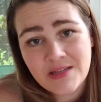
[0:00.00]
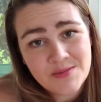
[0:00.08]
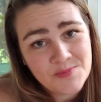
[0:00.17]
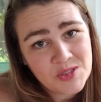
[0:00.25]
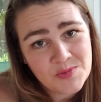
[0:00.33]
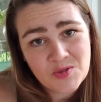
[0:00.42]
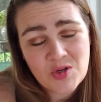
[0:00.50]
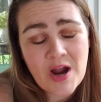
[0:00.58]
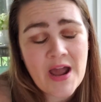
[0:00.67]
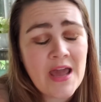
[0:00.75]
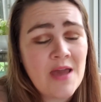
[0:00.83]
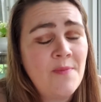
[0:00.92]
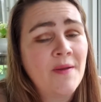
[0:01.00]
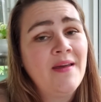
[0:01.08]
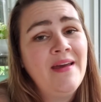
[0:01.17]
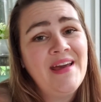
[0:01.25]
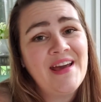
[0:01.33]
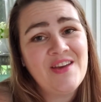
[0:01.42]
subscribe.
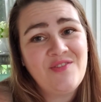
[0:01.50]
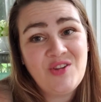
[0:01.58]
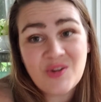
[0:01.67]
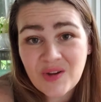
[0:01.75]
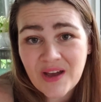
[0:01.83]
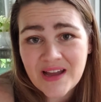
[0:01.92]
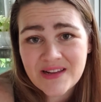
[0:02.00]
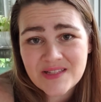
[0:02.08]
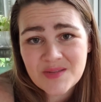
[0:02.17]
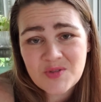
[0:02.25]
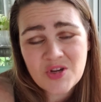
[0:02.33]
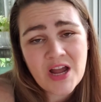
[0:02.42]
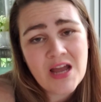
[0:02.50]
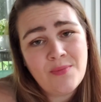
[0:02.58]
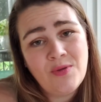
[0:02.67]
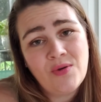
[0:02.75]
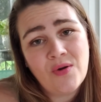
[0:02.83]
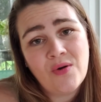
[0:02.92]
If you don't know how to subscribe,
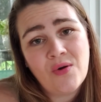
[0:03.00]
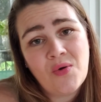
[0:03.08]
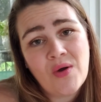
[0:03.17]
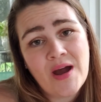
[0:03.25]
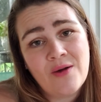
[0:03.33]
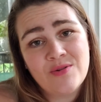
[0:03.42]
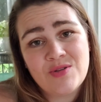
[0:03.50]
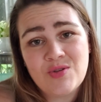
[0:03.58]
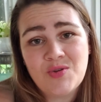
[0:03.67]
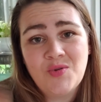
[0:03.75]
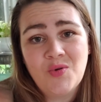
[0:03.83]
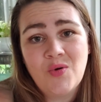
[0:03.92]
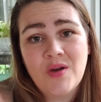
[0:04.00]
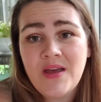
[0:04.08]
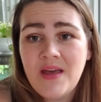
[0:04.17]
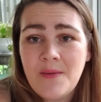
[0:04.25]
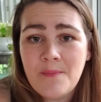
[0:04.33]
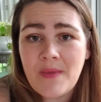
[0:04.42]
you go out to
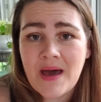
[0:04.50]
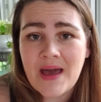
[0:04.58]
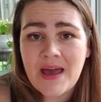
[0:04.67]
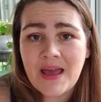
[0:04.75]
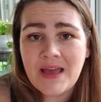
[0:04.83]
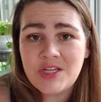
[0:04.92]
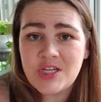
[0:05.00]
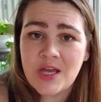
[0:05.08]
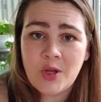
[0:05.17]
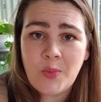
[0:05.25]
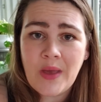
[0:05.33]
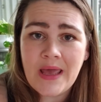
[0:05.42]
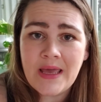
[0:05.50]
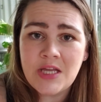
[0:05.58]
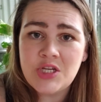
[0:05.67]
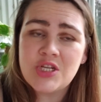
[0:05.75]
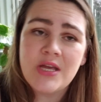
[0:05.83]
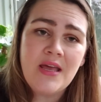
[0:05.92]
my channel
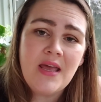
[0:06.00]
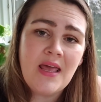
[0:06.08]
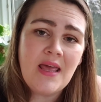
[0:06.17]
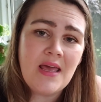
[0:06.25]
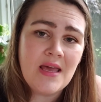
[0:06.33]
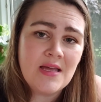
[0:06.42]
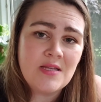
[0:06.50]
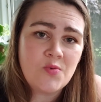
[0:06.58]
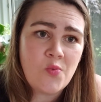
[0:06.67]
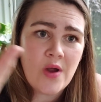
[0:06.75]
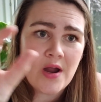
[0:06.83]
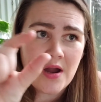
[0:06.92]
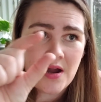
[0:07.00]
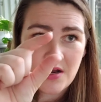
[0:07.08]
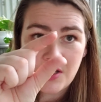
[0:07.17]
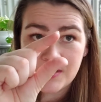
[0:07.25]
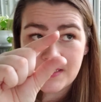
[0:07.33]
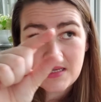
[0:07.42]
page and where
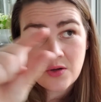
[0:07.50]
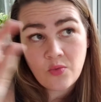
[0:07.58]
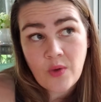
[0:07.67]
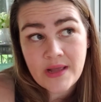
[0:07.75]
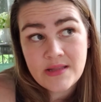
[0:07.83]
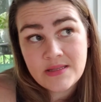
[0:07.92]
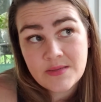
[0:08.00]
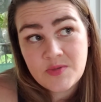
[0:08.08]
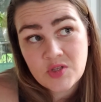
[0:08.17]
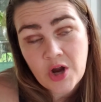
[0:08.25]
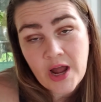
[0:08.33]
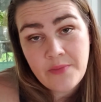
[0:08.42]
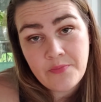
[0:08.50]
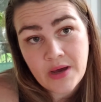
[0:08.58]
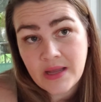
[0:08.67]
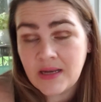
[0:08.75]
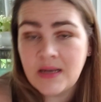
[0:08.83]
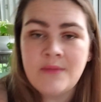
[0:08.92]
you'll see a red subscribe
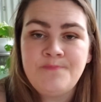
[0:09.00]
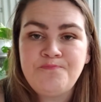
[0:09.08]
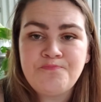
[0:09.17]
button.